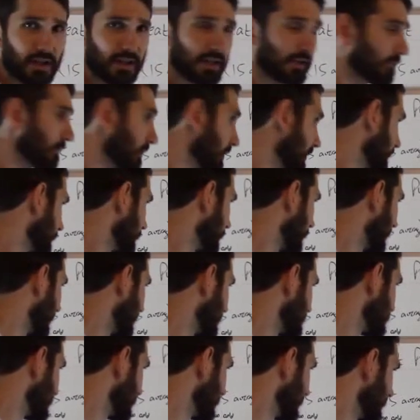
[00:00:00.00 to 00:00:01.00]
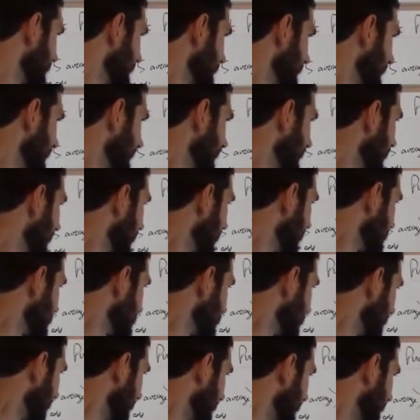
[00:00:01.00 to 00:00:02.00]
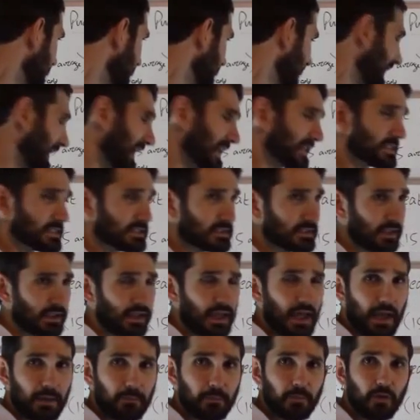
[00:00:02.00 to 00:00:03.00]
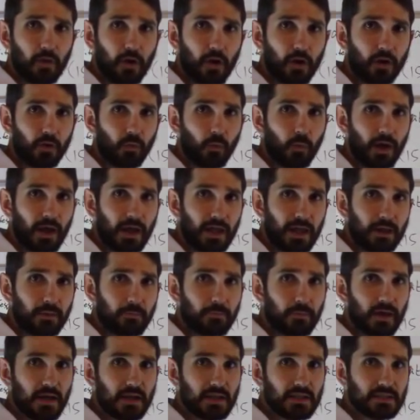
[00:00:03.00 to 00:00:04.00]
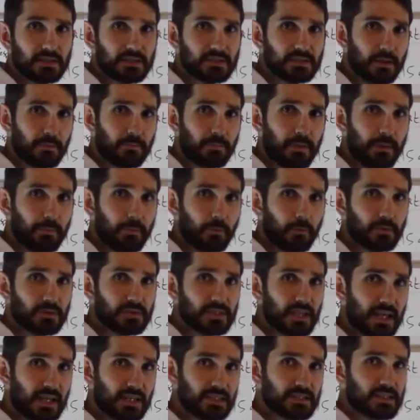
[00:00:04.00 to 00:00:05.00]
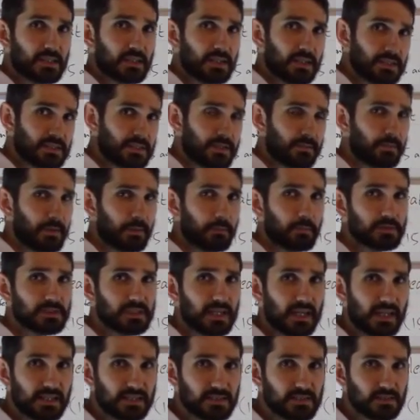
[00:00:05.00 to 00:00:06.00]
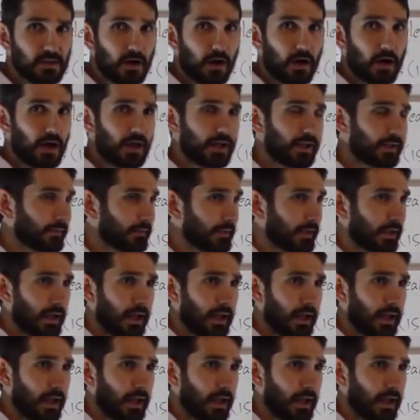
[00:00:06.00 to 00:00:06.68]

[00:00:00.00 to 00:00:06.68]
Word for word: of different brands. Goodman, um, it's came a long way, but some people say it's good, some people say it's not.